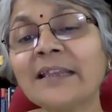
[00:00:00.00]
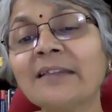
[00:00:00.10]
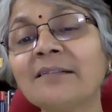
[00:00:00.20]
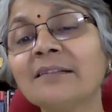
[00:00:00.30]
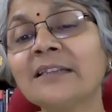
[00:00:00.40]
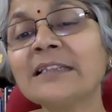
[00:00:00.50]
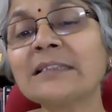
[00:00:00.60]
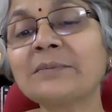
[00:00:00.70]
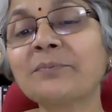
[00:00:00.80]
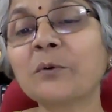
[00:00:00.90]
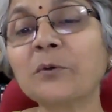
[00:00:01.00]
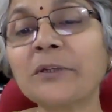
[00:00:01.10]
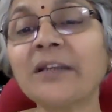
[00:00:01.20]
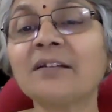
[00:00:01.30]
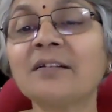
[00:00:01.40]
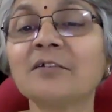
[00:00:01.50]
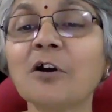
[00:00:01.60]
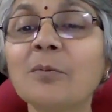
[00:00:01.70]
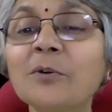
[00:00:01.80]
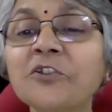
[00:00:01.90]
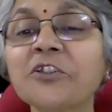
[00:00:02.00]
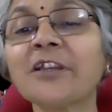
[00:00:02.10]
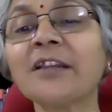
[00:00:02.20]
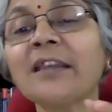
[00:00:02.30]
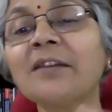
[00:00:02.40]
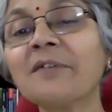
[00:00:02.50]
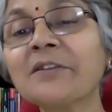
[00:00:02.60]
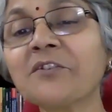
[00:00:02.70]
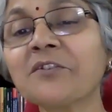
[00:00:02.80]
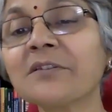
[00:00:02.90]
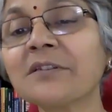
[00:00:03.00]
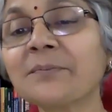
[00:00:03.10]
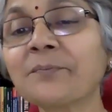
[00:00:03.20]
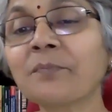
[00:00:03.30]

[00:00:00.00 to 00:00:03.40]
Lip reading: then this protect commercial inventions,